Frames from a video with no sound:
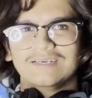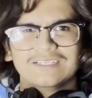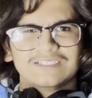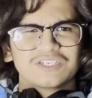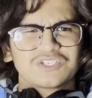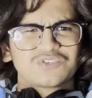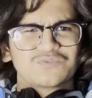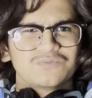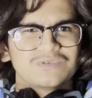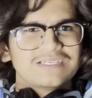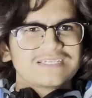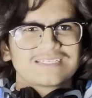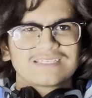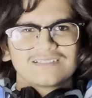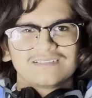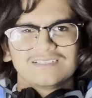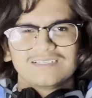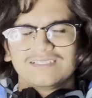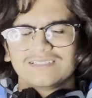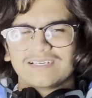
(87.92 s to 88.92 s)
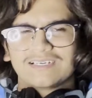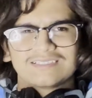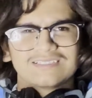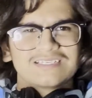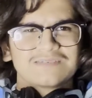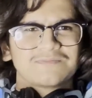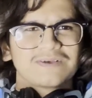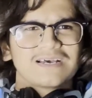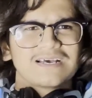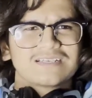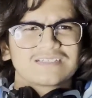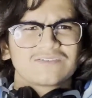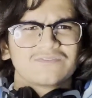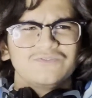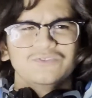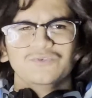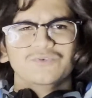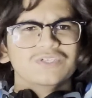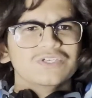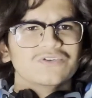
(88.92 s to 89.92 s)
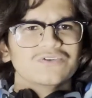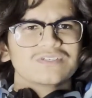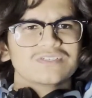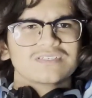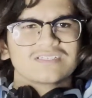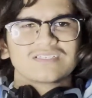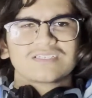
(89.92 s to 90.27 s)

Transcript: and just recently, like these past few years, it